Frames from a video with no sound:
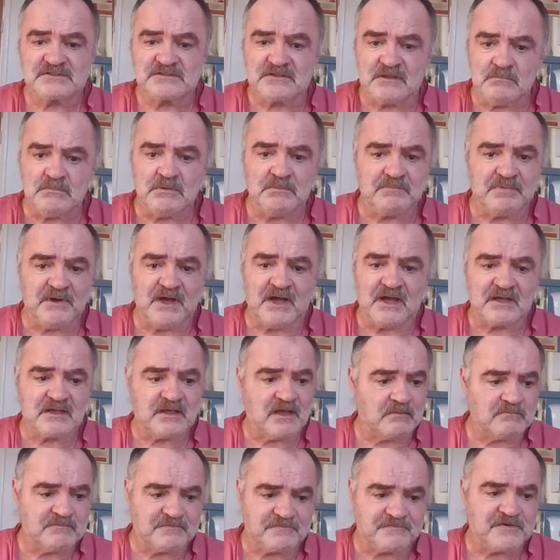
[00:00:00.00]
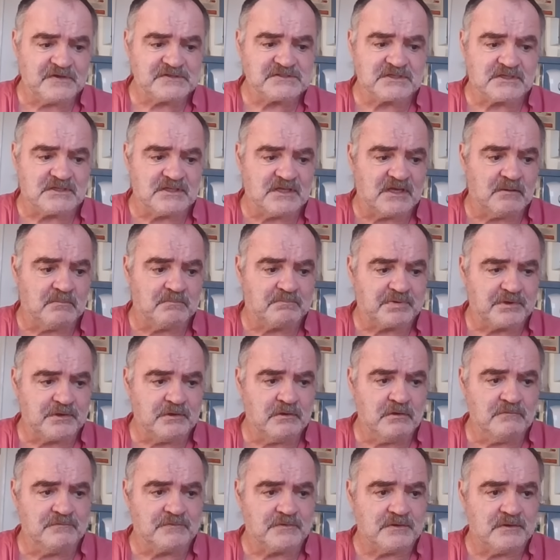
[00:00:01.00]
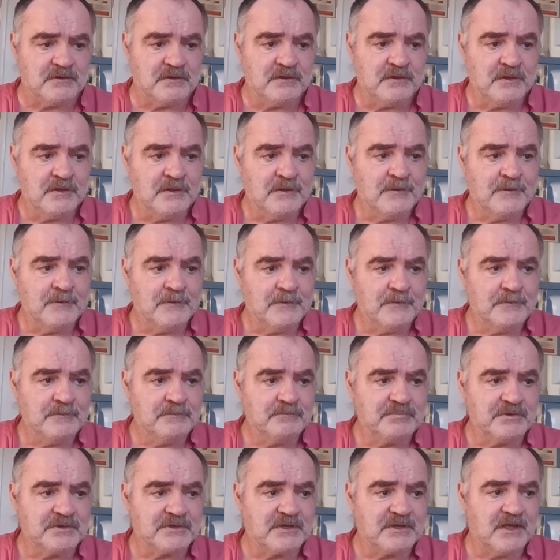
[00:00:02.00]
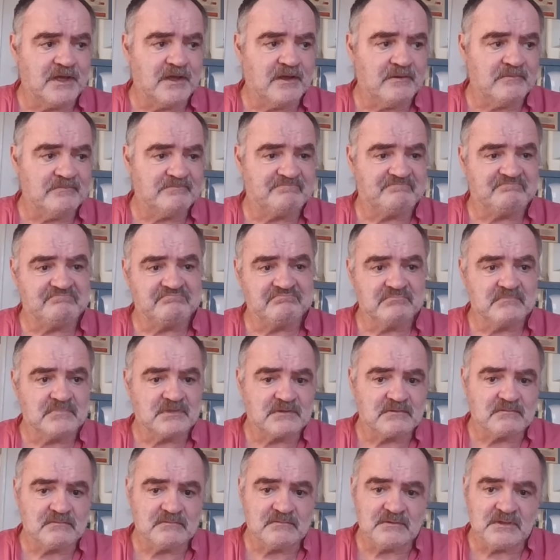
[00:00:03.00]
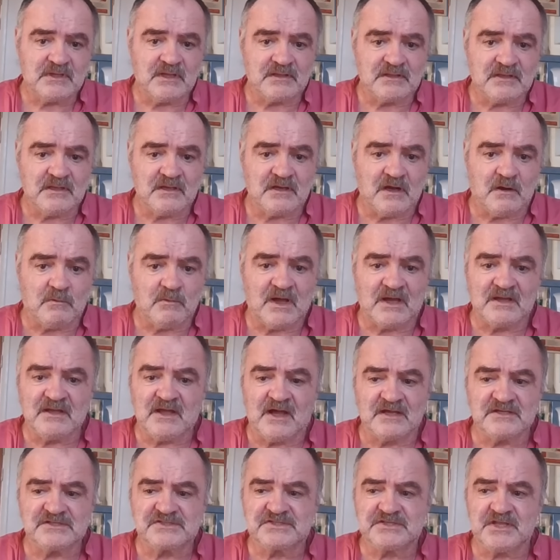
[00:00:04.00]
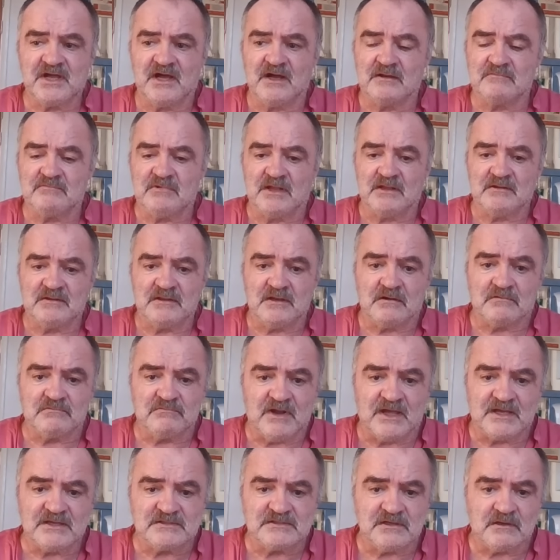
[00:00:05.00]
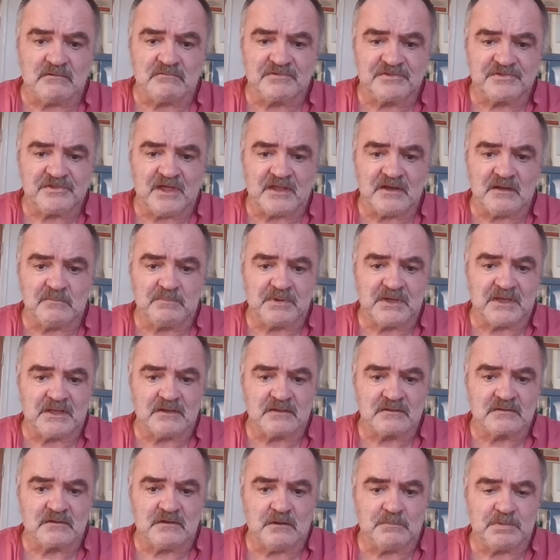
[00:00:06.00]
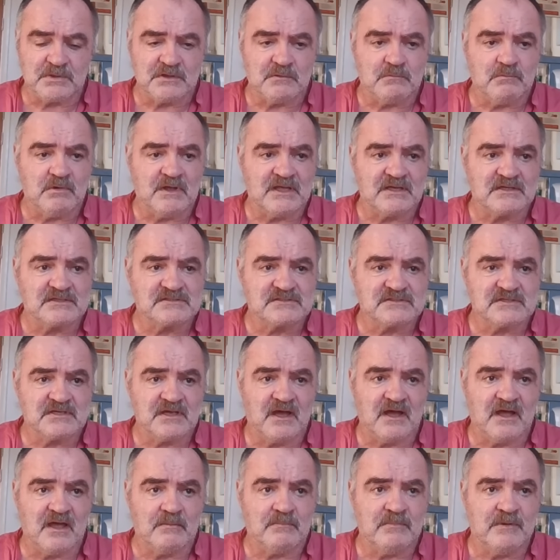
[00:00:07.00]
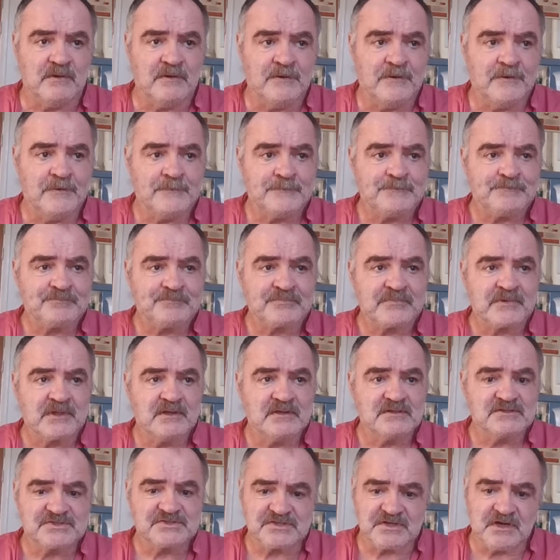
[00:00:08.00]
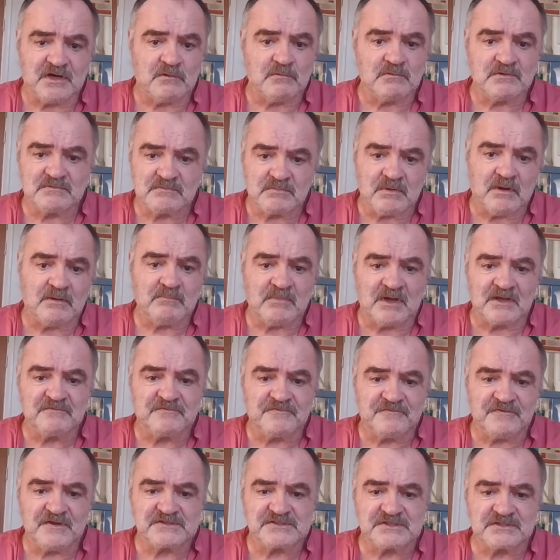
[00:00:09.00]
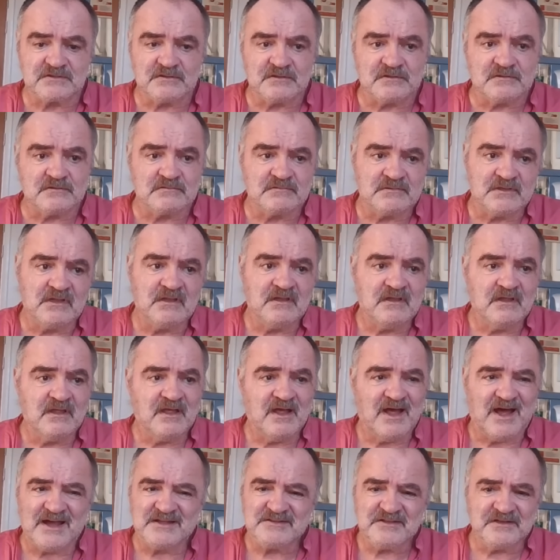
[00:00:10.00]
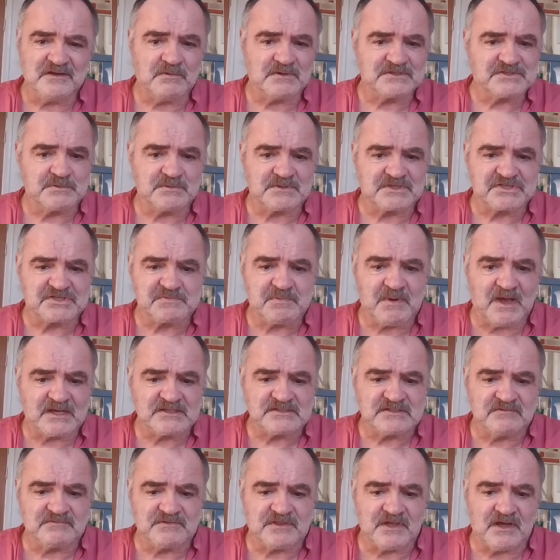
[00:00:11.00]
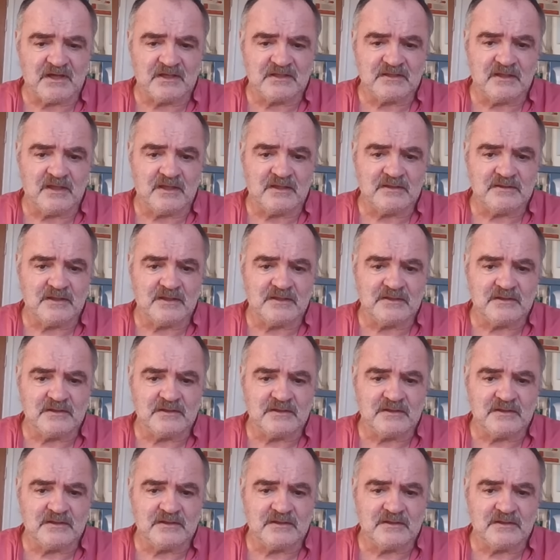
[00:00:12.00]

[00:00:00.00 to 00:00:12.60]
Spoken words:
It's coming back. I'm physically improving, but I start radiotherapy in a couple of weeks' time. So my physical, I don't know what to expect of that.